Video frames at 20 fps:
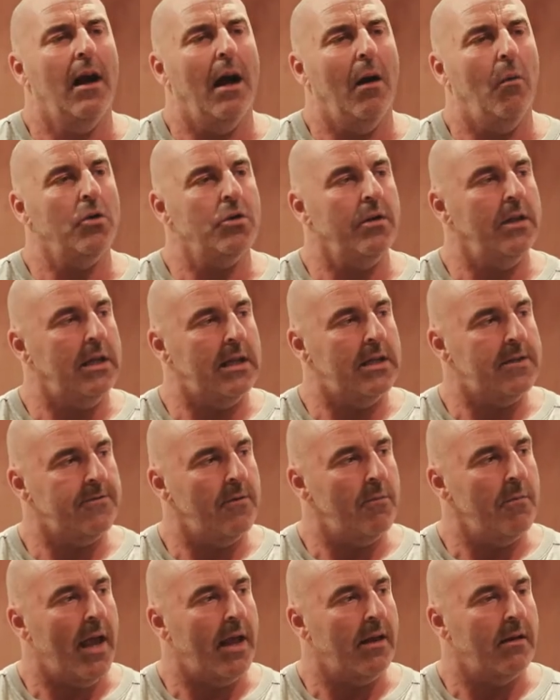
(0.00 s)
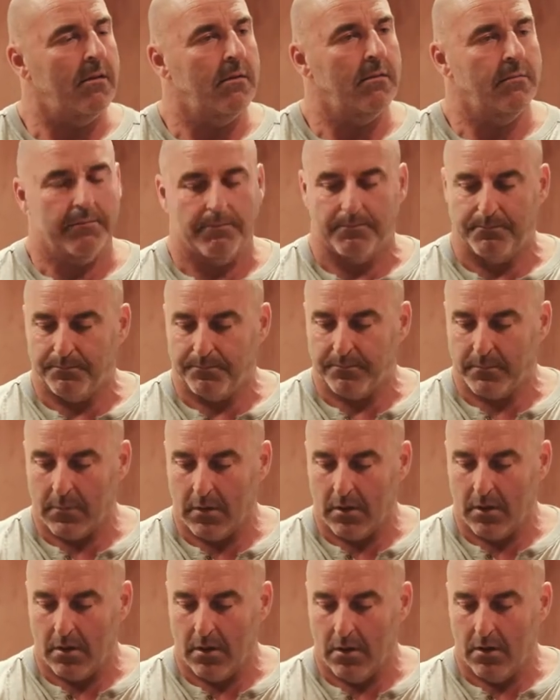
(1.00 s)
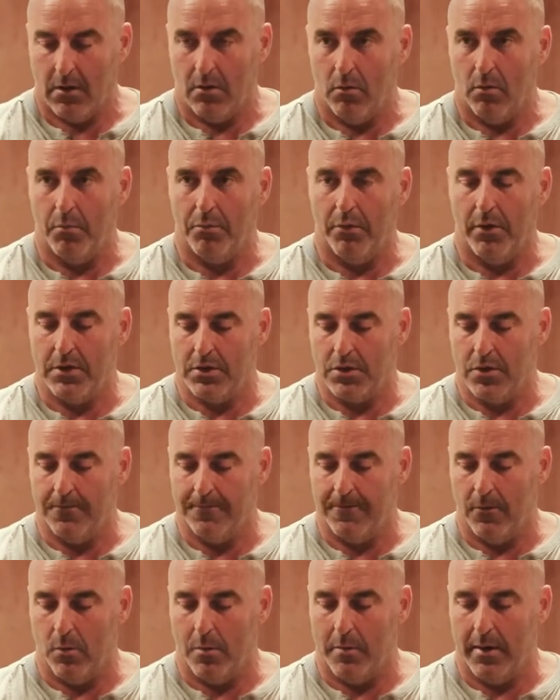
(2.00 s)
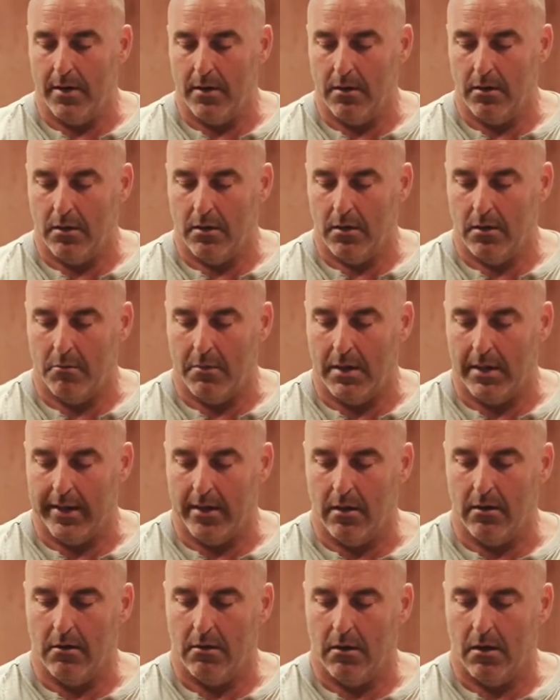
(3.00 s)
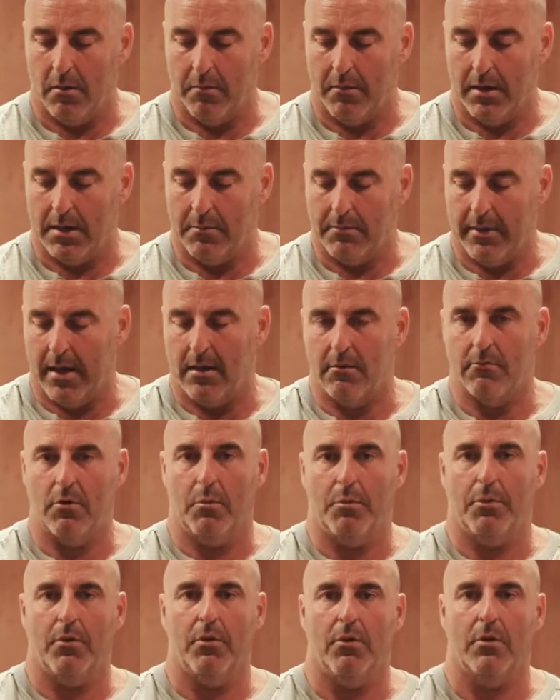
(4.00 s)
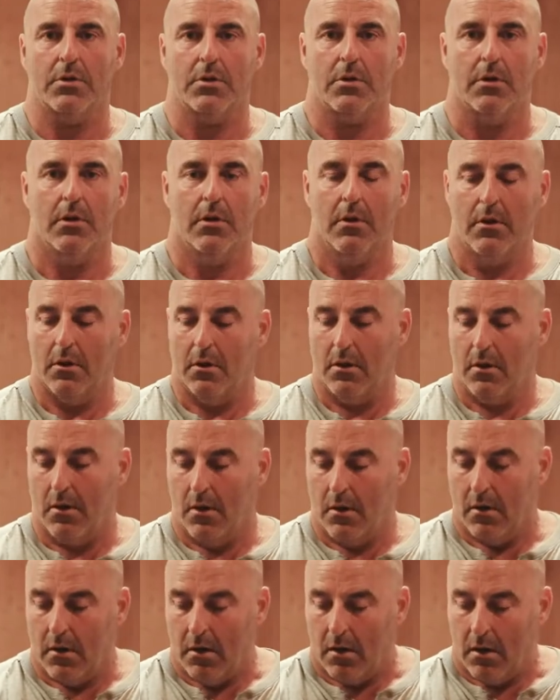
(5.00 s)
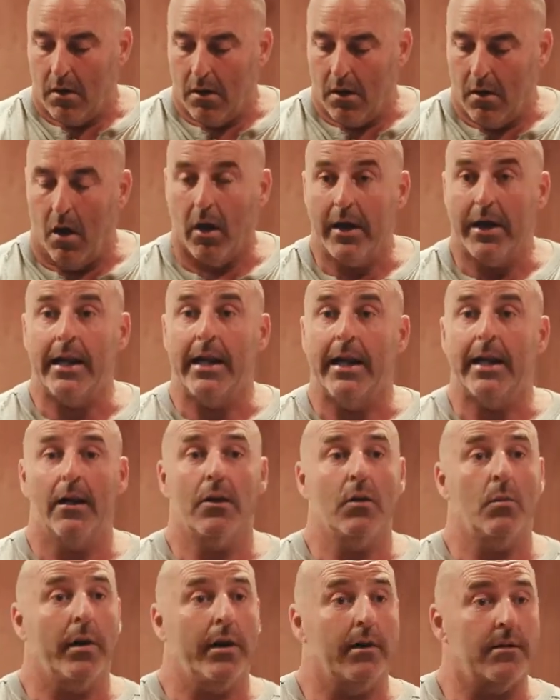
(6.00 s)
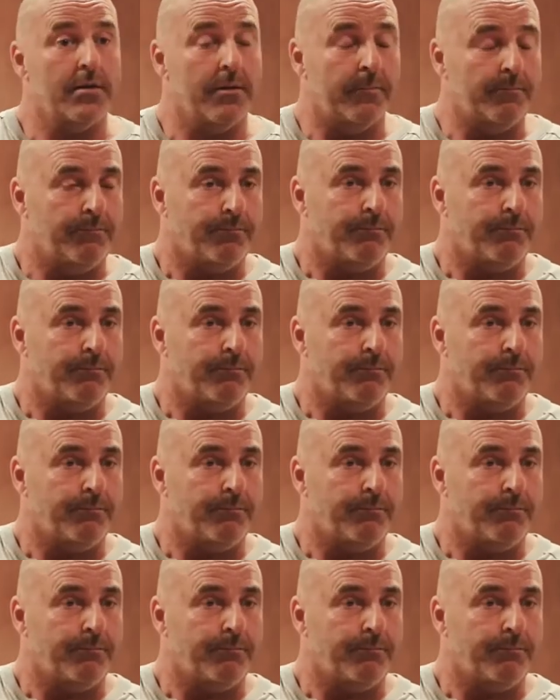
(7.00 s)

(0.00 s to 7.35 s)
What do you think it is for men? 1.24 million. How many men report in England or Wales?